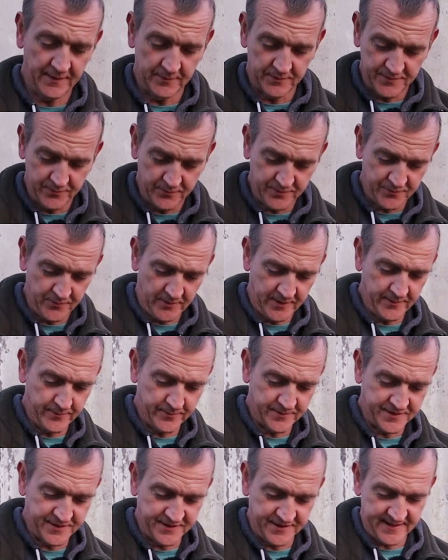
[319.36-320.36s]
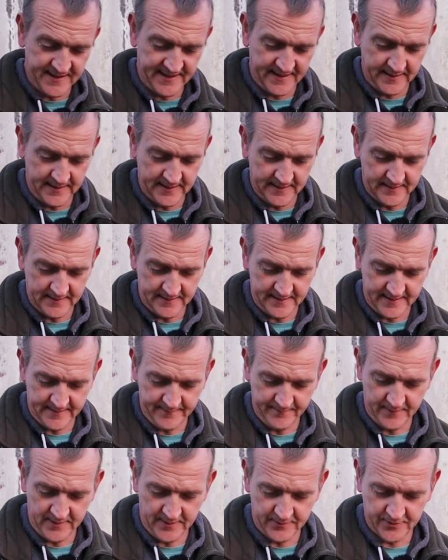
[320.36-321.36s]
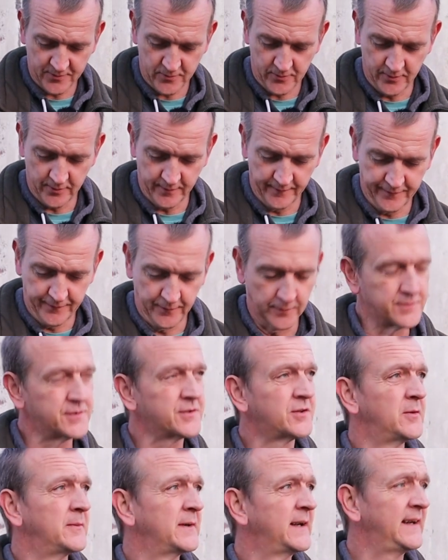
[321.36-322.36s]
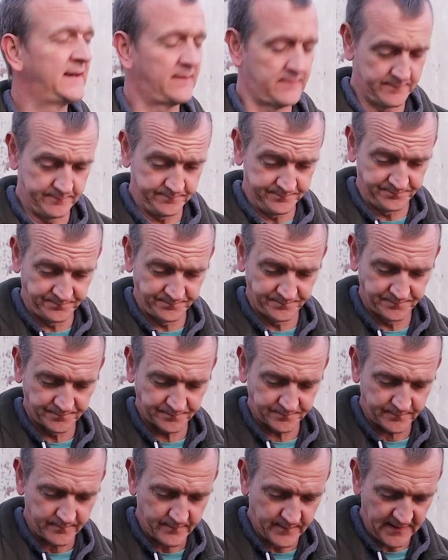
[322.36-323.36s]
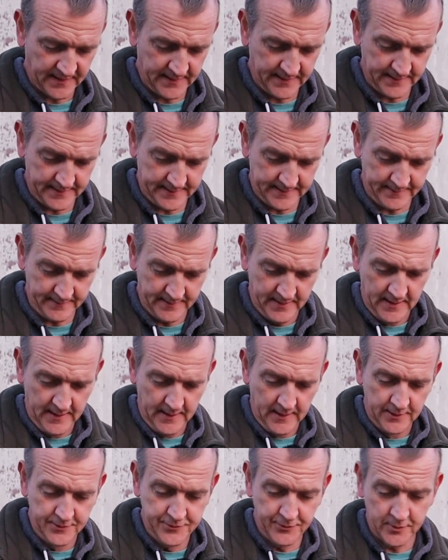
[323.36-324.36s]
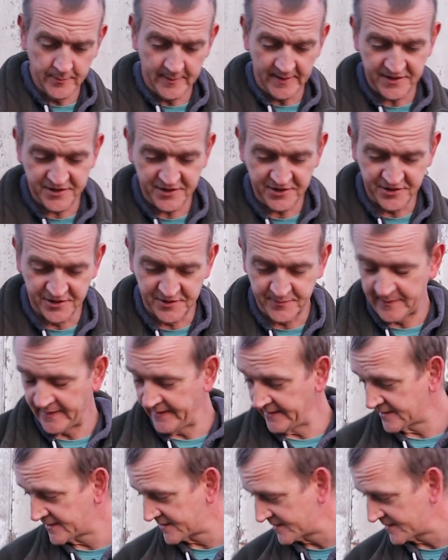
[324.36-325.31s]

which I think was why I was today. I was quite looking forward to coming out and talking about shutter